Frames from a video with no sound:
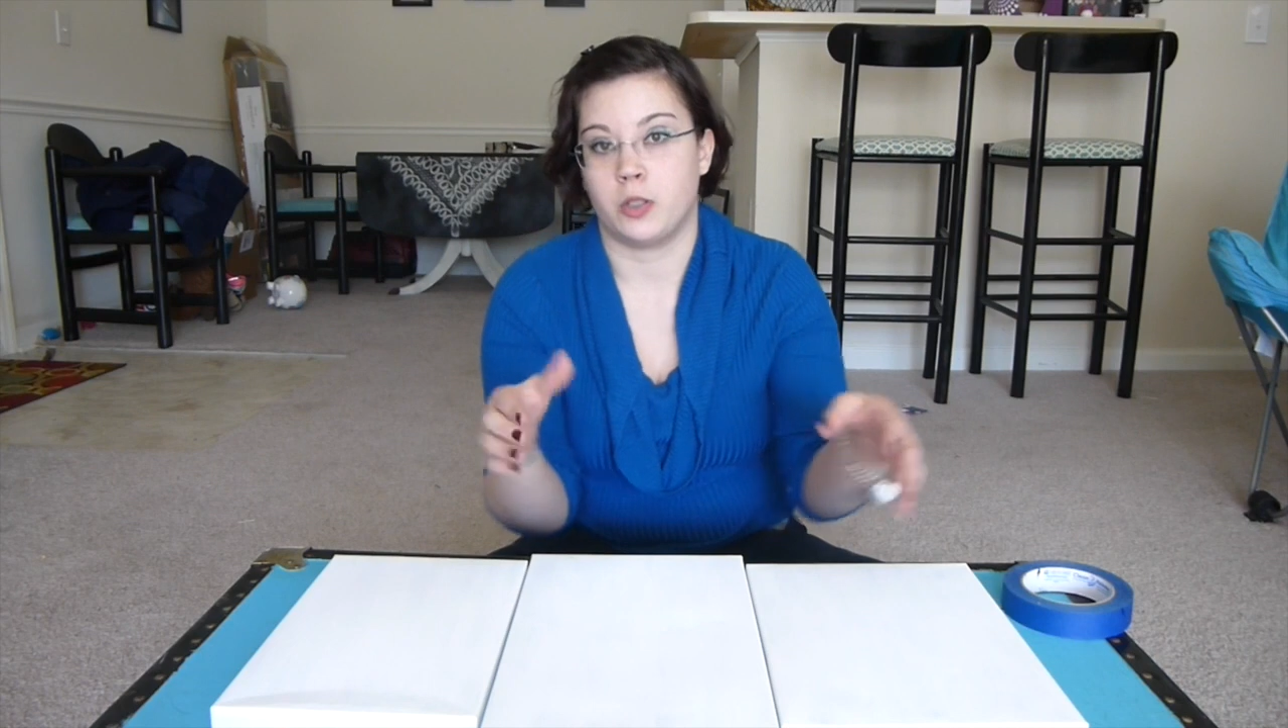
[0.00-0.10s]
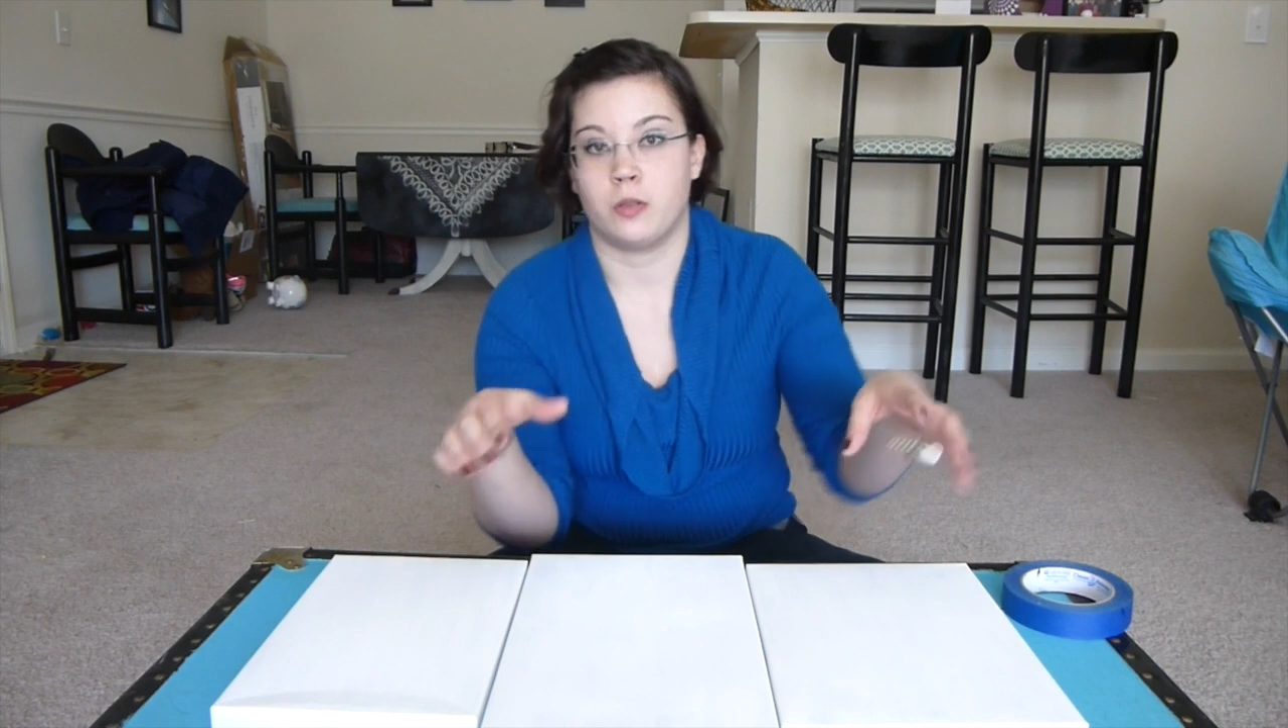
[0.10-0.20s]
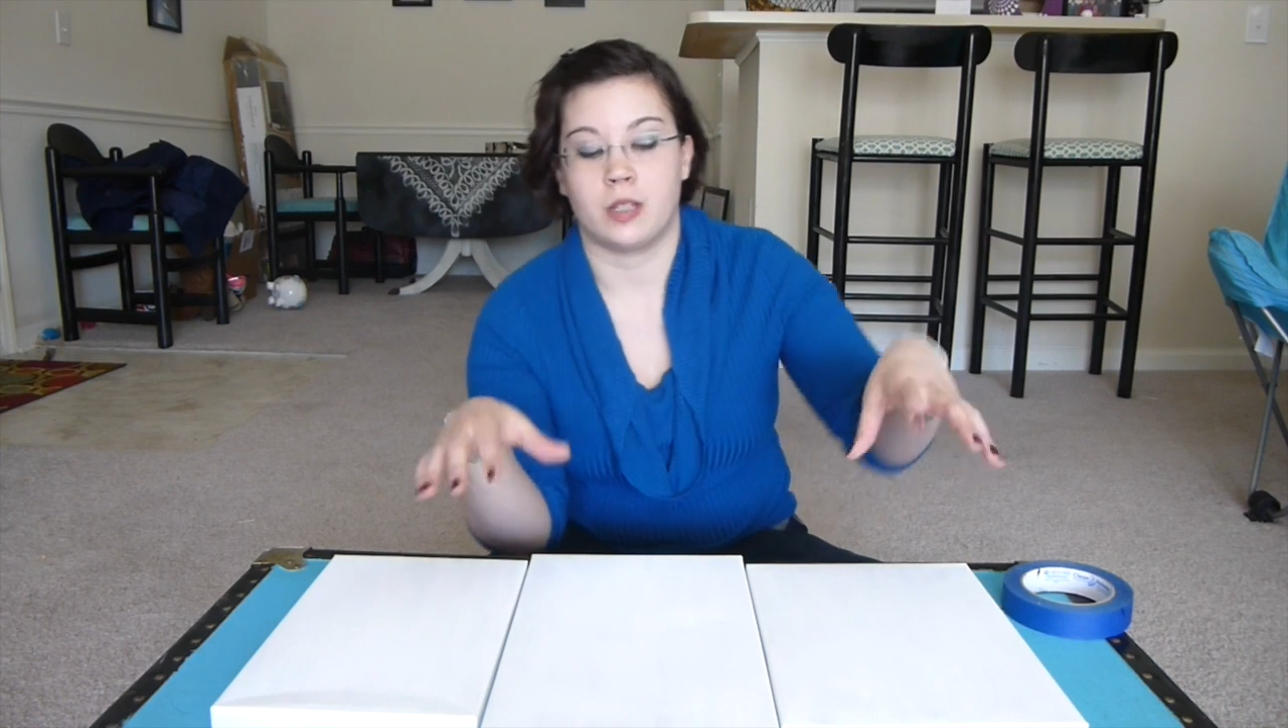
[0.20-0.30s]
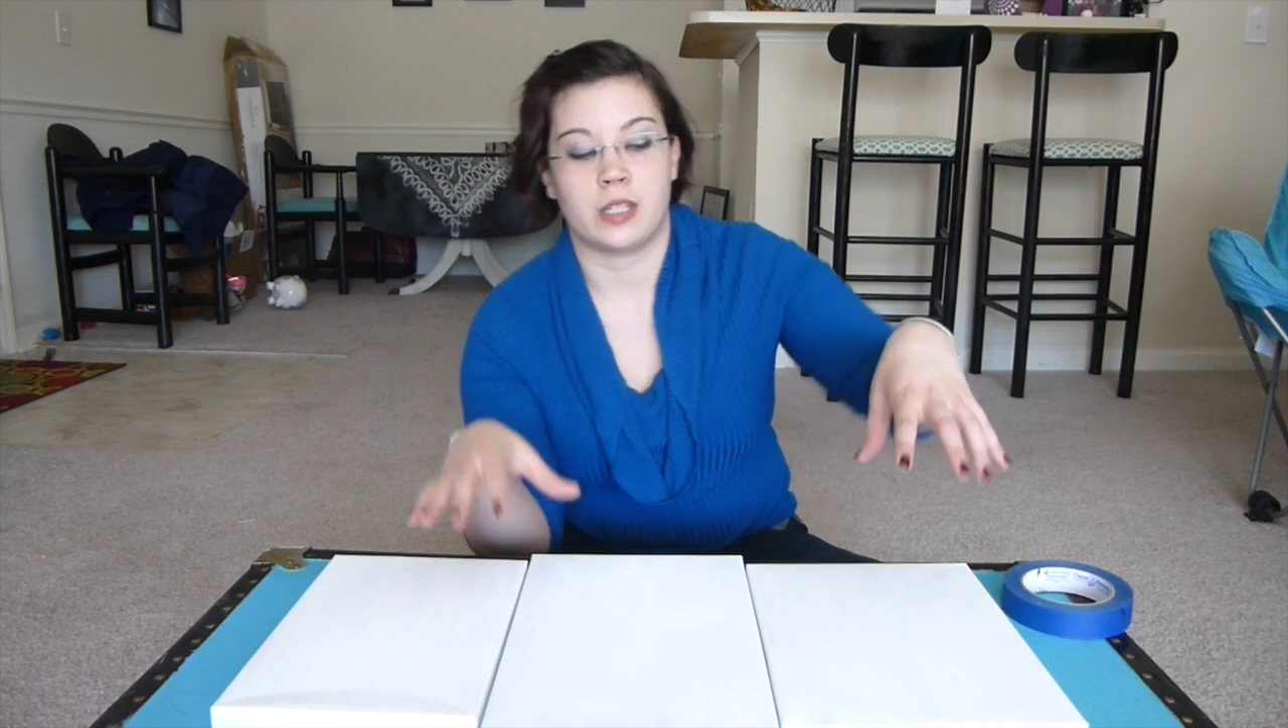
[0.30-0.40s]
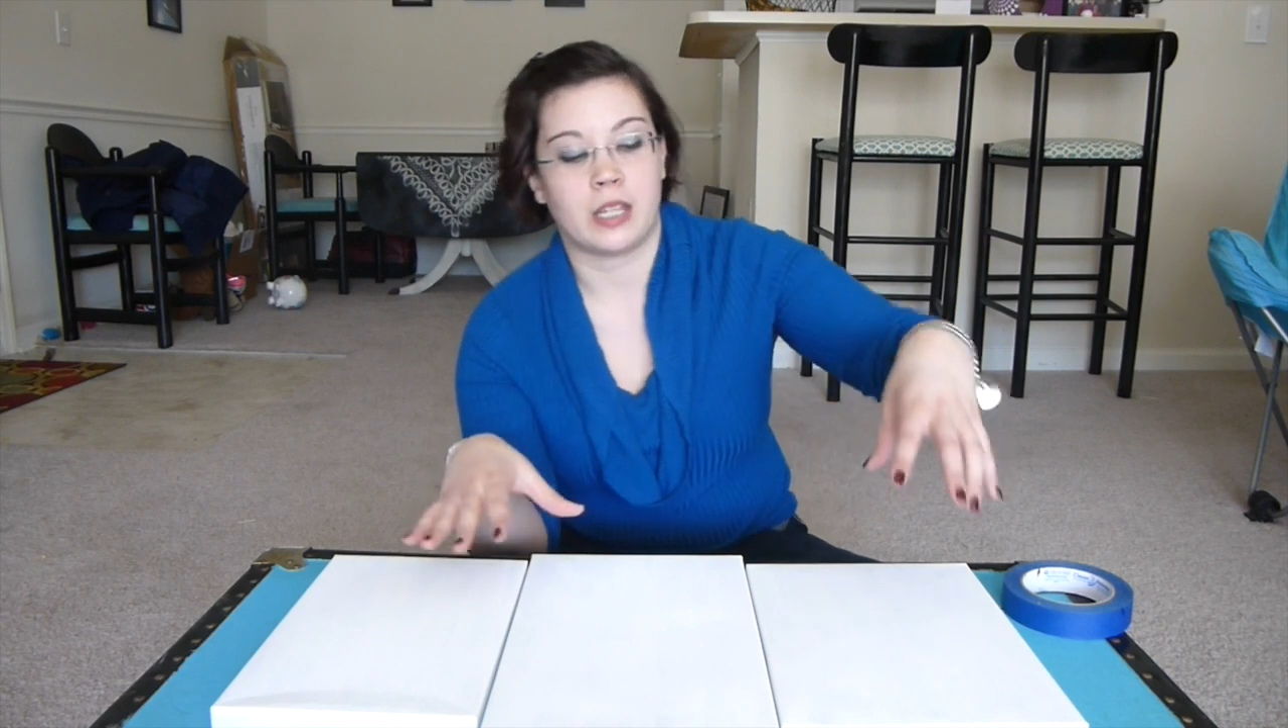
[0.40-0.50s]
you can